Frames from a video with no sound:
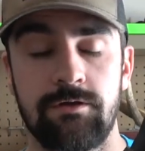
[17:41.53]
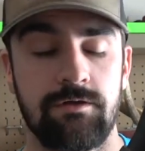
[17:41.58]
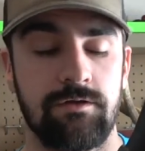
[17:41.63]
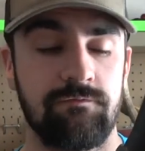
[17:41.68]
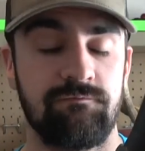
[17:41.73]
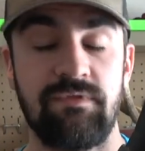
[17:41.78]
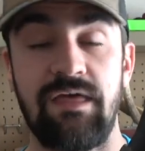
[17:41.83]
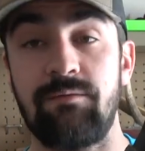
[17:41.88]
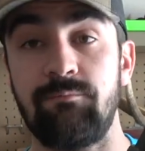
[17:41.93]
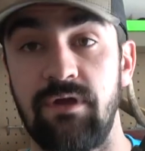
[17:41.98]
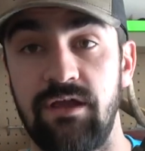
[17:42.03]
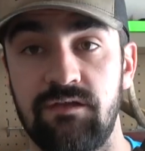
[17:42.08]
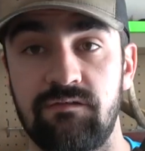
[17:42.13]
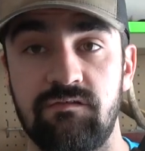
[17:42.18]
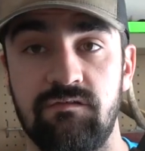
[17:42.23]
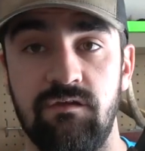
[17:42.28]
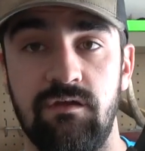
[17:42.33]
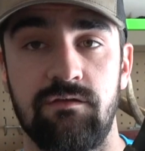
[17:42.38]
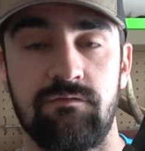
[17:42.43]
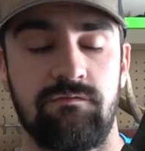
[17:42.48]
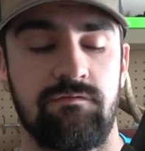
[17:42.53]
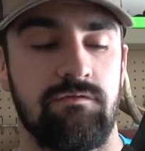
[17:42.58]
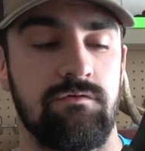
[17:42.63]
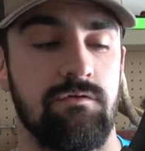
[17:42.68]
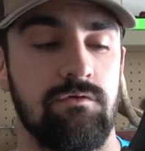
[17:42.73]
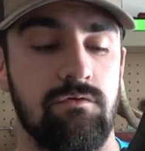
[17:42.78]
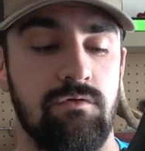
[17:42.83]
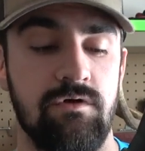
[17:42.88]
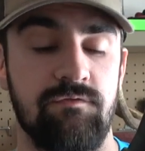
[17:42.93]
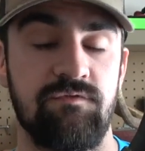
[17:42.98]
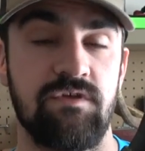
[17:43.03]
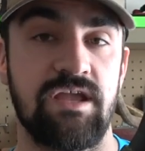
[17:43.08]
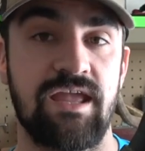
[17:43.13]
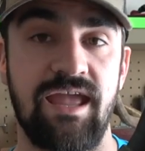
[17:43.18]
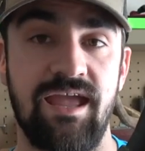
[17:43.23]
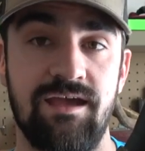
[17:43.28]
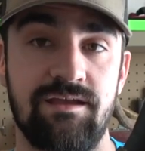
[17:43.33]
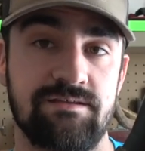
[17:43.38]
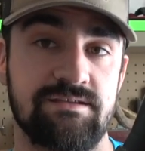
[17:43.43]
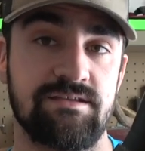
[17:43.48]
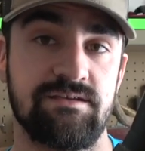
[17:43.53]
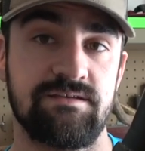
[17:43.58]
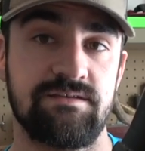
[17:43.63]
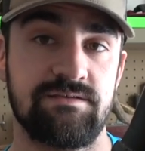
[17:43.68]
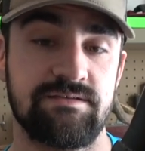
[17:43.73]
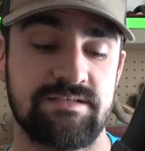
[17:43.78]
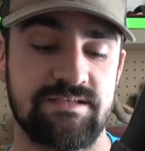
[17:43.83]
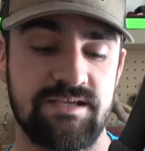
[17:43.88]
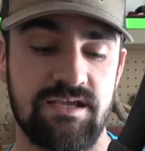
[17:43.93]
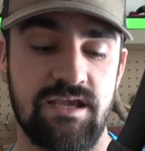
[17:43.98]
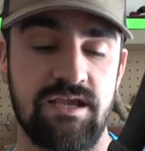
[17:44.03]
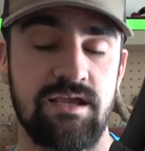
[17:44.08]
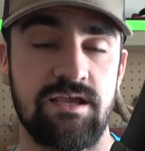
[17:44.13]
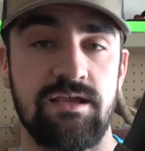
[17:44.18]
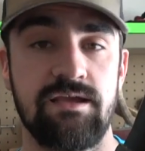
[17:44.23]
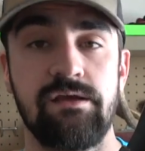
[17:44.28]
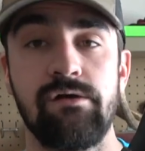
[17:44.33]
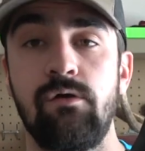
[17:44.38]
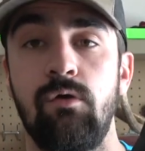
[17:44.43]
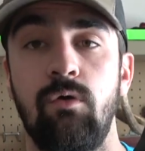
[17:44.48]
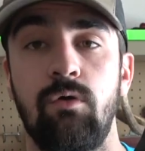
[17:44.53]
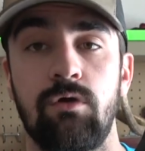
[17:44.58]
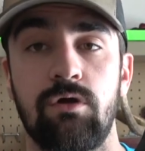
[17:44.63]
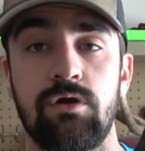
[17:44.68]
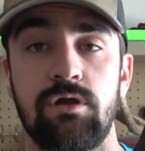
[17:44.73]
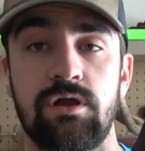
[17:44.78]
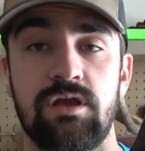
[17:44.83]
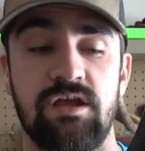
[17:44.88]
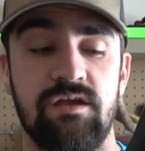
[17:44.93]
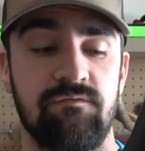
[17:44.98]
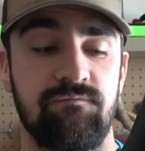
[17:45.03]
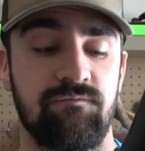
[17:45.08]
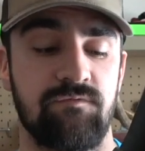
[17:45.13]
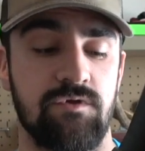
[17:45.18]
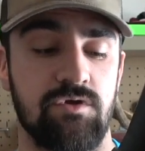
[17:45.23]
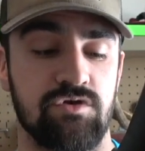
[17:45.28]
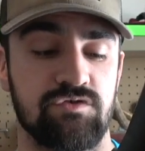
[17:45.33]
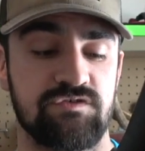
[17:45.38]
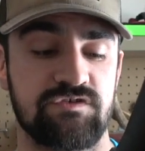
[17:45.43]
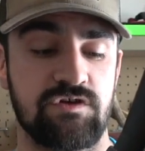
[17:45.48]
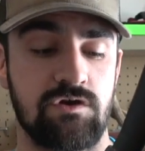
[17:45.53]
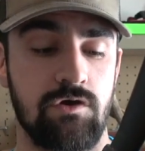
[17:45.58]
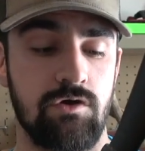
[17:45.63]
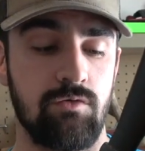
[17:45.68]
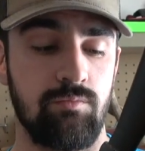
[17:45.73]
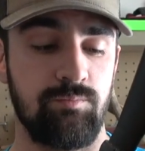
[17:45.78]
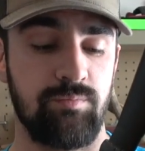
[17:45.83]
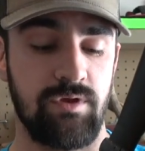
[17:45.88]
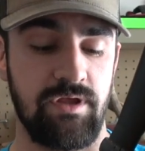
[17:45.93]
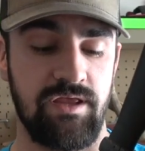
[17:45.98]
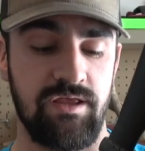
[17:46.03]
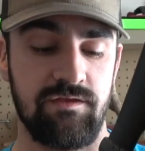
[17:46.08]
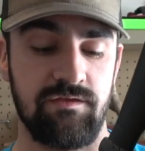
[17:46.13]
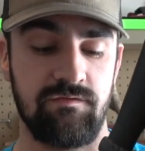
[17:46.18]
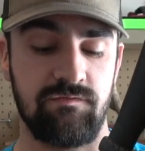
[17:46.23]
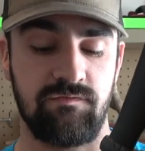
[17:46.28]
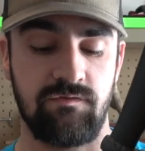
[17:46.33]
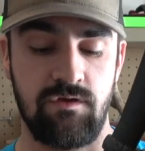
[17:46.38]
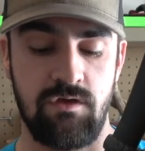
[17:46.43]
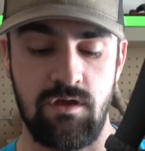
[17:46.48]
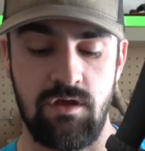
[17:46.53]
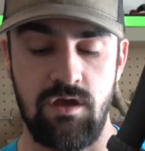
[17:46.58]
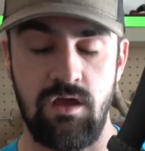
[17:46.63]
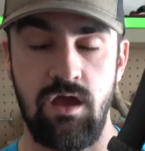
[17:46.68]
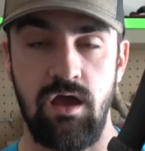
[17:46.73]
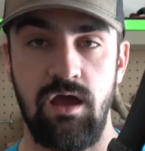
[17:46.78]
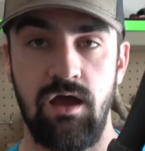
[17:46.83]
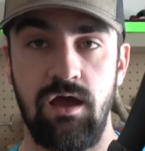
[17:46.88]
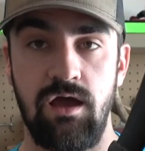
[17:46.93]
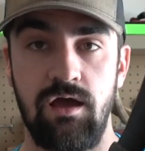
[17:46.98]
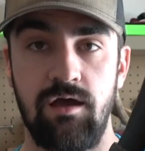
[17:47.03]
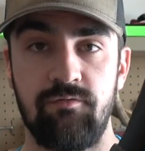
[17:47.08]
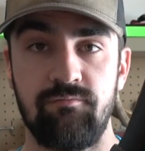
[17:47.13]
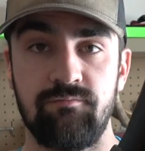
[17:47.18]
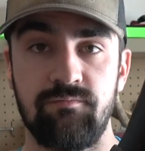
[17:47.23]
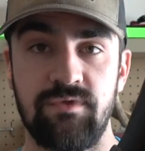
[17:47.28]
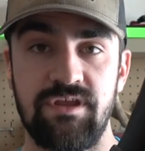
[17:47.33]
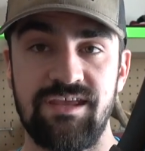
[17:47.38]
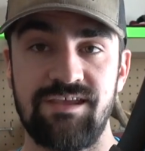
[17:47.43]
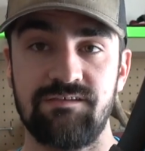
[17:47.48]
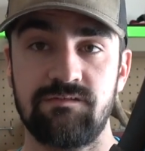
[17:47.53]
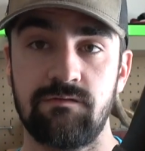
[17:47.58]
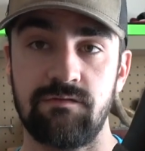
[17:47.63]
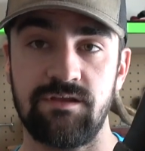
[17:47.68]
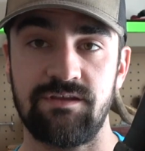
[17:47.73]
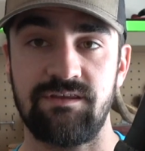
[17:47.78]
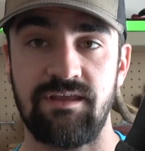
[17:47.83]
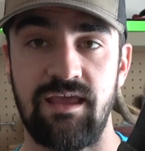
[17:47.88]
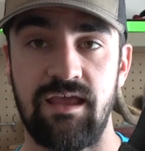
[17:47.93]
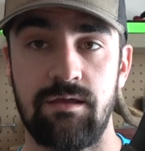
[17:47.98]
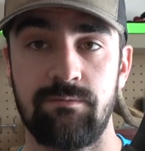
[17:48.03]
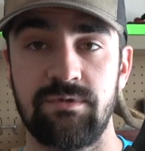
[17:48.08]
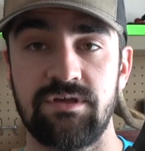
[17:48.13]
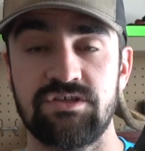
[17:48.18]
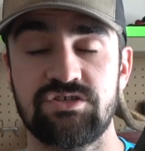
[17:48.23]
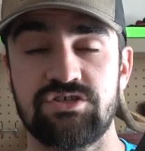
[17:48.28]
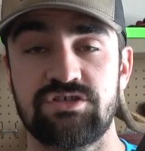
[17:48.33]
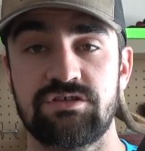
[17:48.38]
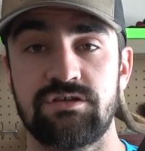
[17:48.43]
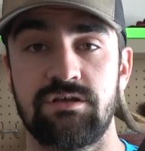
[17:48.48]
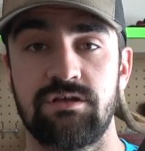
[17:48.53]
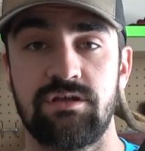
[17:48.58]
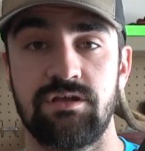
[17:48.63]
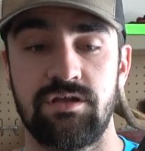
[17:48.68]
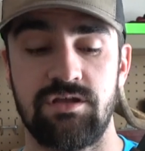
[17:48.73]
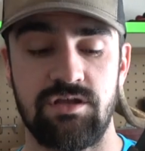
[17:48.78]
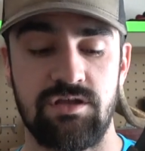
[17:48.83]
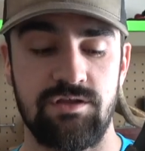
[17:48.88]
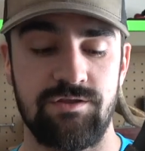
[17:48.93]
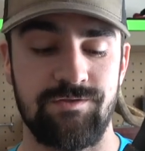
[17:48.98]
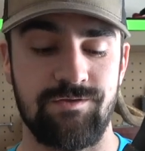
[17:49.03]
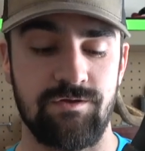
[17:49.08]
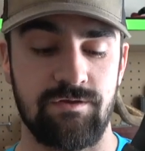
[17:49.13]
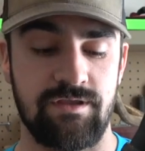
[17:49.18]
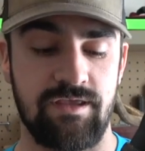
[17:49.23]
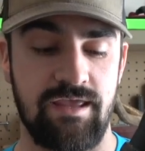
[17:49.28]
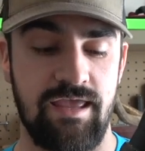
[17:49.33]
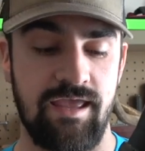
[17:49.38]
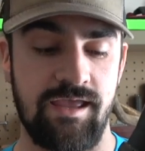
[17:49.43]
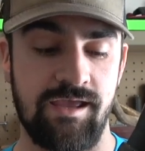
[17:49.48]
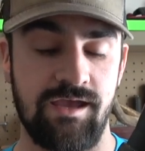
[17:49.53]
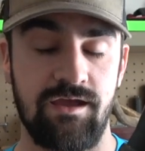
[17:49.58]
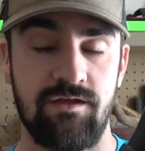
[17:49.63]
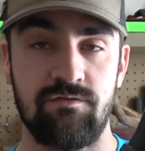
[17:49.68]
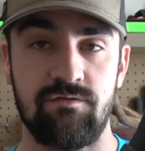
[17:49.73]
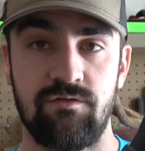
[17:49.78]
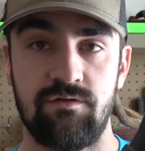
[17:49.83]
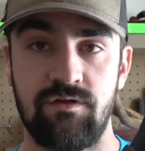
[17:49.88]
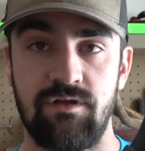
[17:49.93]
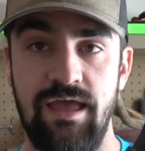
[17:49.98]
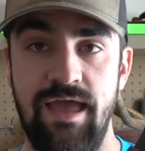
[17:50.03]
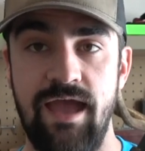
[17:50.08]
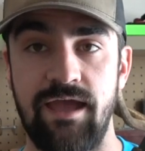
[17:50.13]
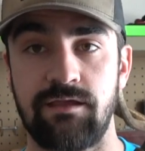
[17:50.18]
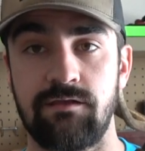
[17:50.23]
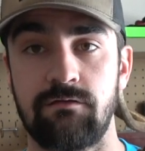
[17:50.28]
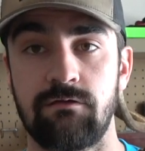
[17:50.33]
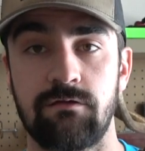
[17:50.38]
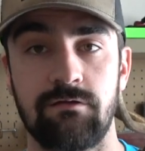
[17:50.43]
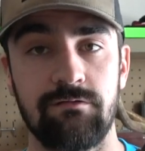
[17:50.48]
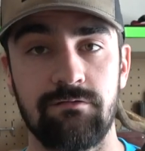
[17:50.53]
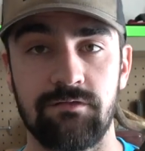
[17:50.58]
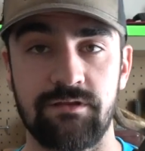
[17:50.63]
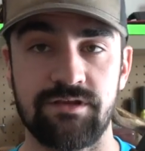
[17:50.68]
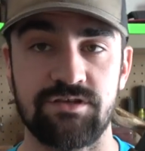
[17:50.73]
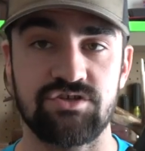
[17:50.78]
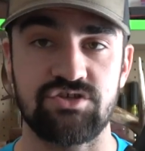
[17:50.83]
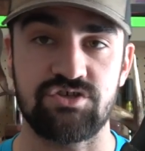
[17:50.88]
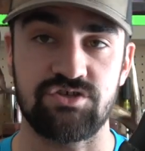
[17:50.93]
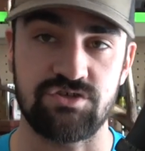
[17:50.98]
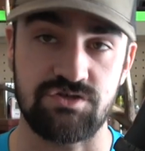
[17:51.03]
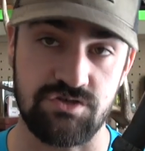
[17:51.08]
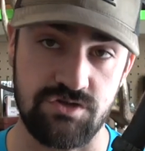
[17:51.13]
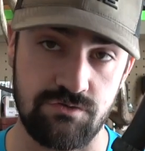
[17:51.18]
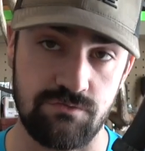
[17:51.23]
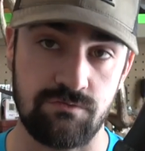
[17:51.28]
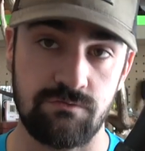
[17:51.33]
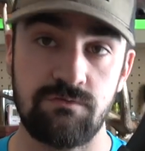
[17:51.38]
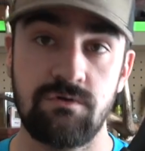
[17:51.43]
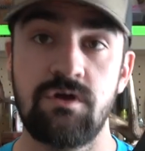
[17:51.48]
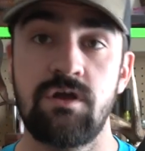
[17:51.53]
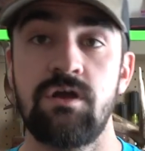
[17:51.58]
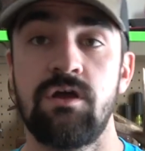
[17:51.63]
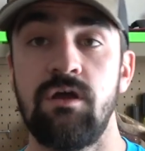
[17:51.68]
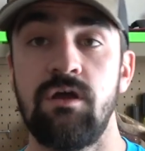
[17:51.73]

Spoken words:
if that makes sense. You know, if you can't just see, or if your scope is easily damaged, you can't accurately shoot